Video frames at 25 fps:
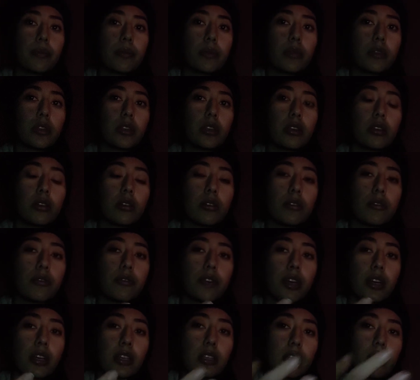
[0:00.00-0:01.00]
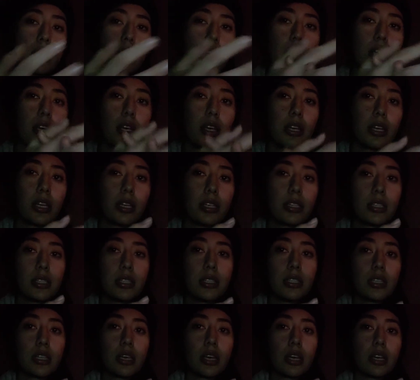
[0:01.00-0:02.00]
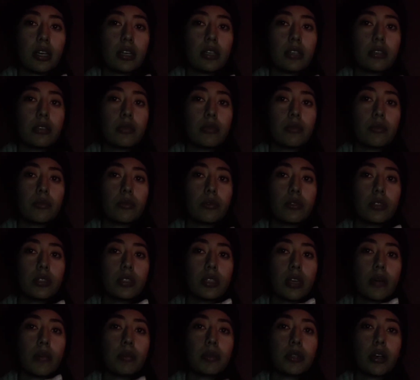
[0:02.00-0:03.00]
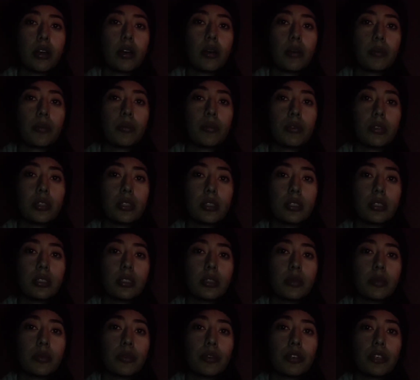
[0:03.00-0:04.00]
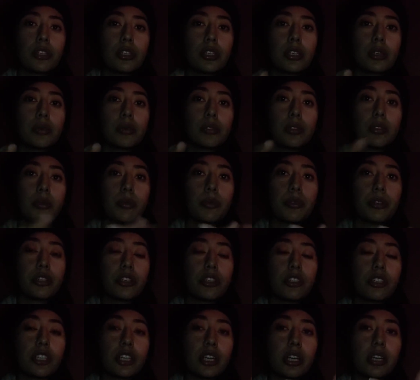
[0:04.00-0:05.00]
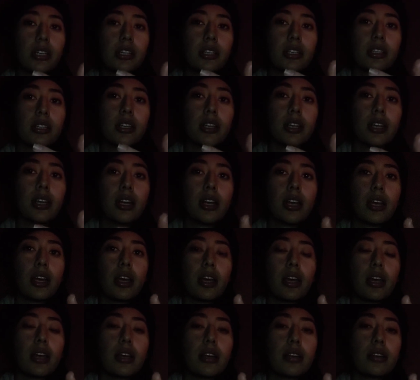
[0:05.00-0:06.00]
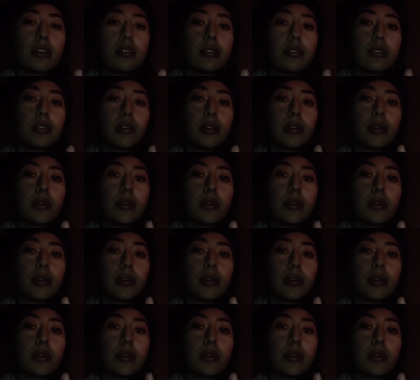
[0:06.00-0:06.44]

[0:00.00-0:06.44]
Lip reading: the fact that I guess I stepped up was appreciated. And